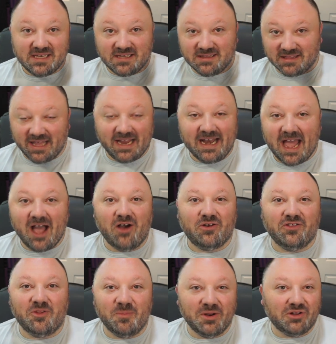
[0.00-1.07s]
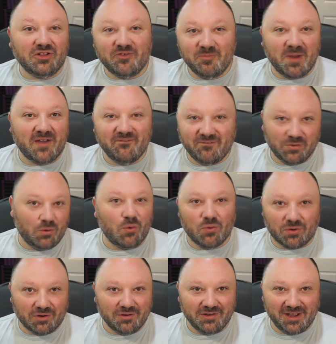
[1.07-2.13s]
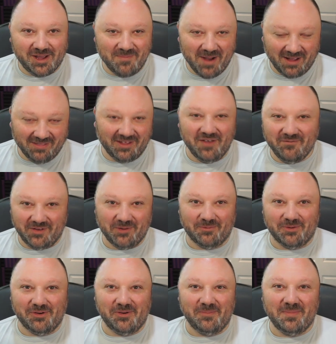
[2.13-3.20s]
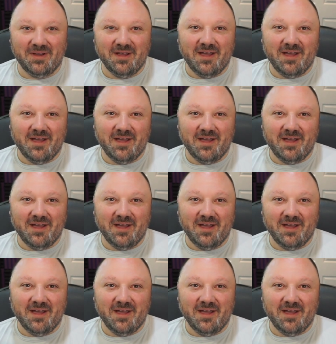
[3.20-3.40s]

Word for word: lay down in the middle of my floor in my living room.